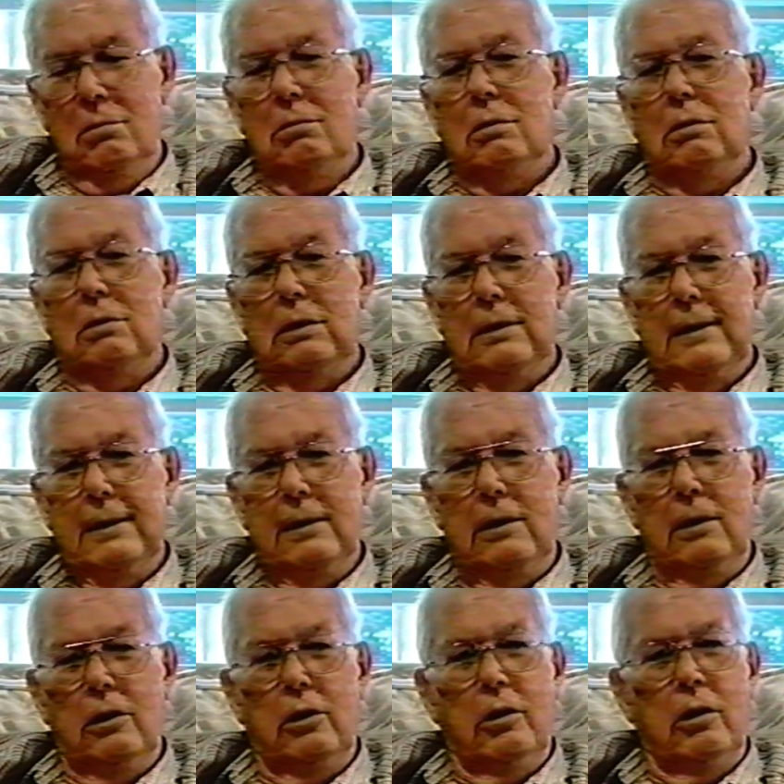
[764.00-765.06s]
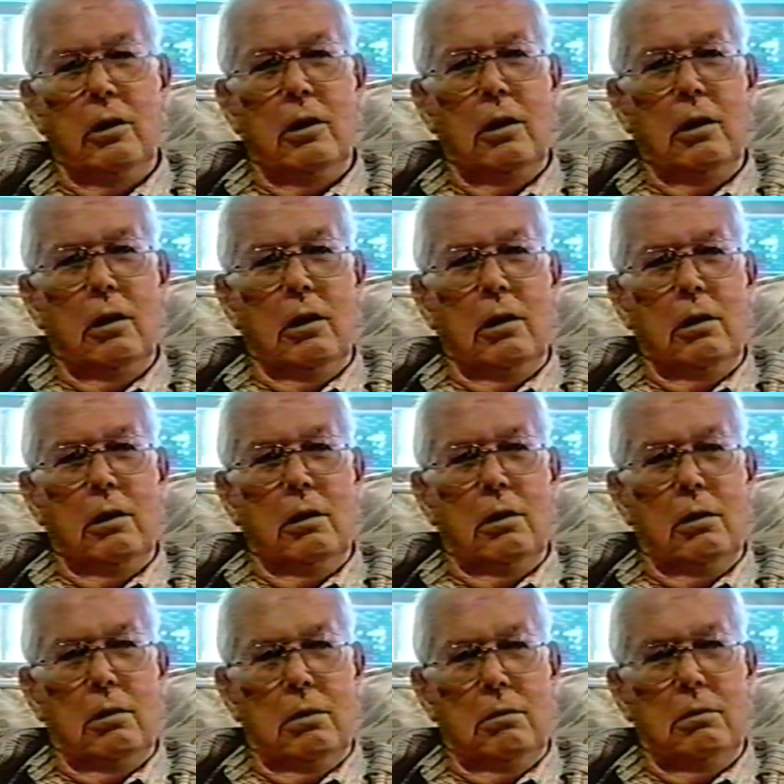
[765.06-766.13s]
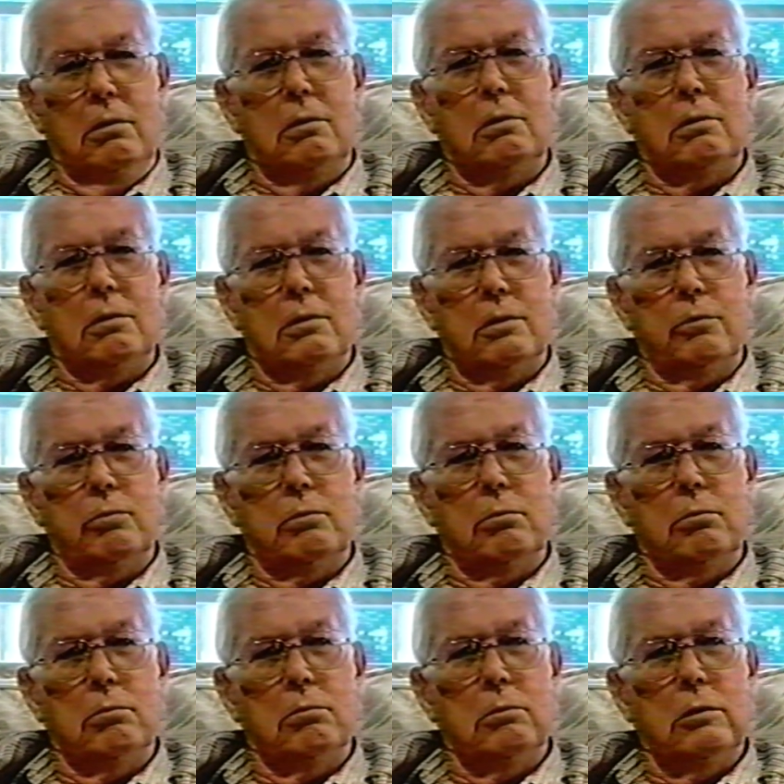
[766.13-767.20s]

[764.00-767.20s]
constantly. But the Japanese had